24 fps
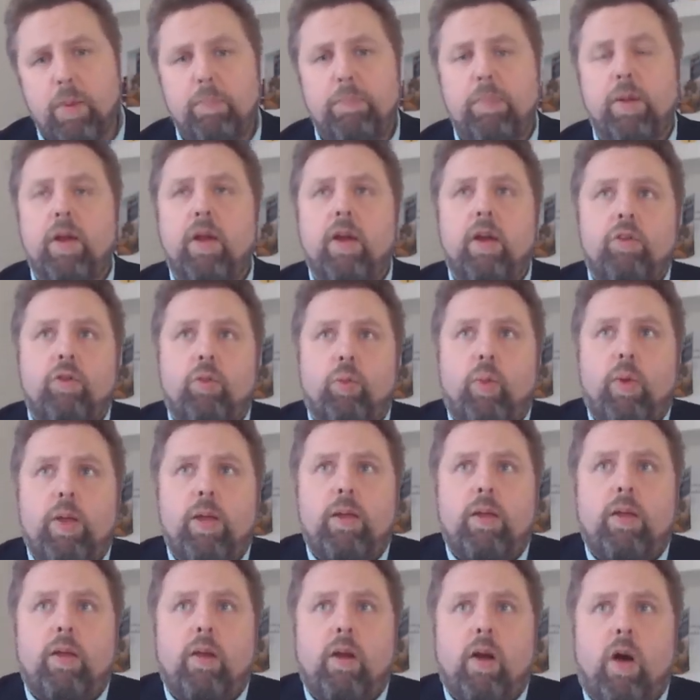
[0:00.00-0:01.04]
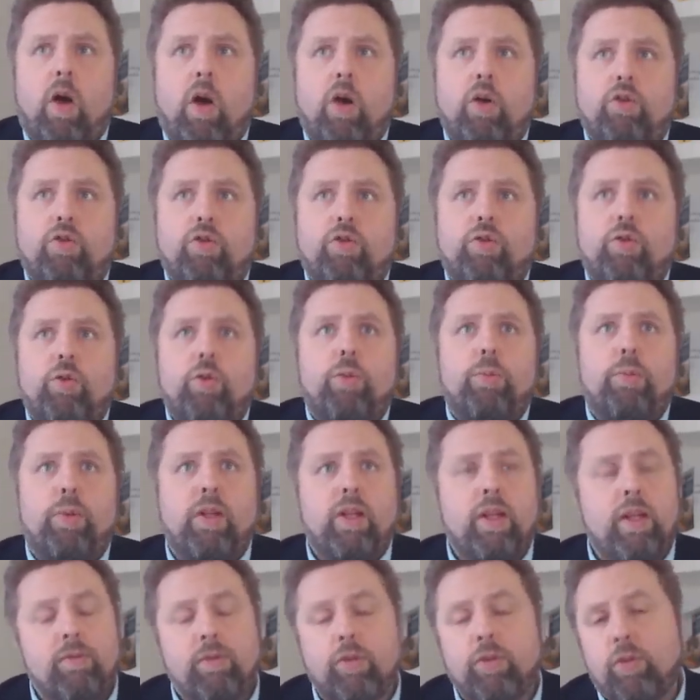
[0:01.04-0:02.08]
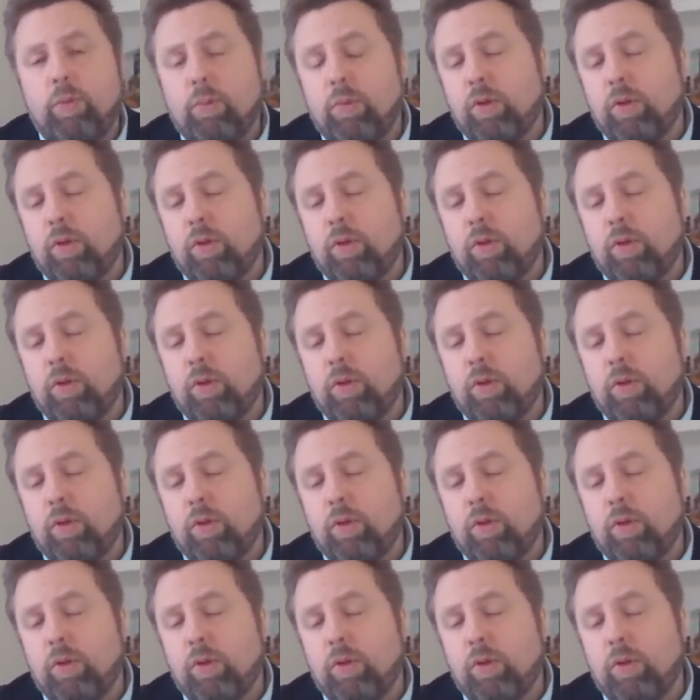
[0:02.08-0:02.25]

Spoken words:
but because we are true believers